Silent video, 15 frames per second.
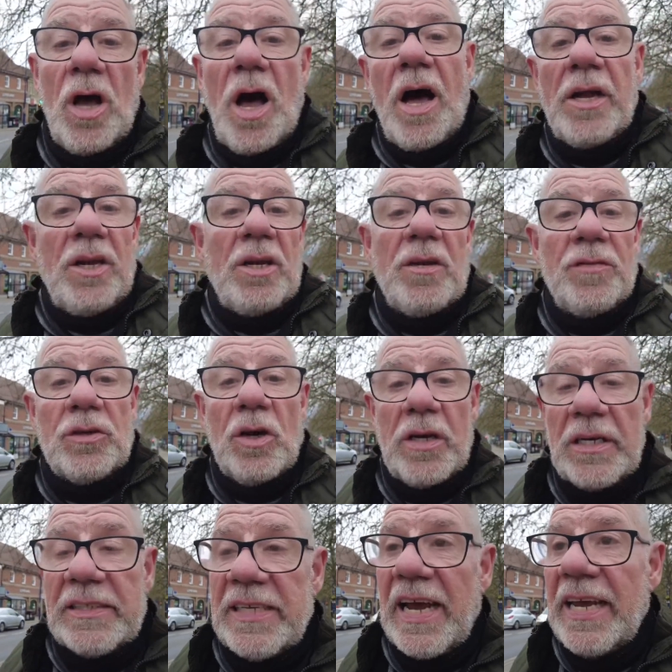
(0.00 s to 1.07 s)
I don't know if they've got
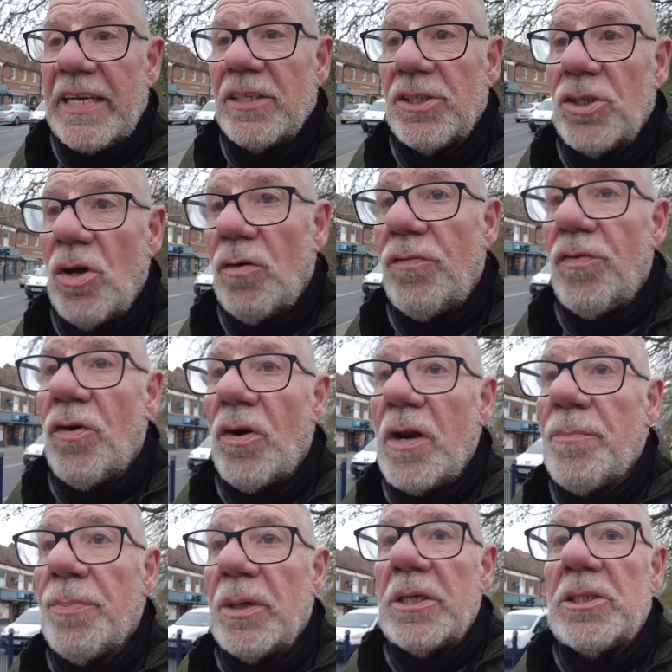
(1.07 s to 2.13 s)
any takers or not for
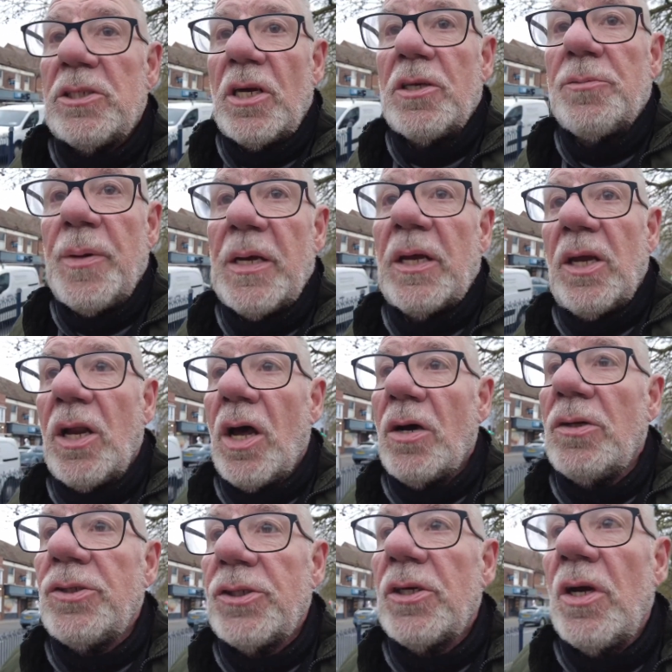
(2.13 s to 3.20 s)
it, but it's been
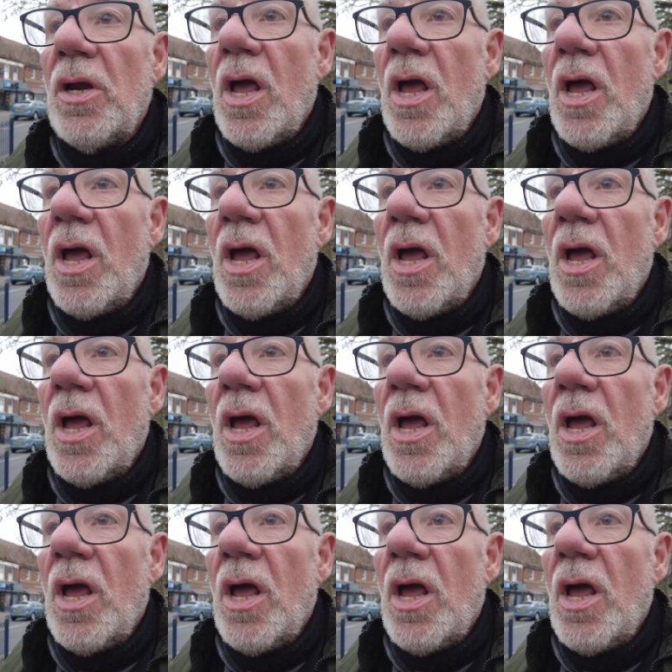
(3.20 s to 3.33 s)
closed.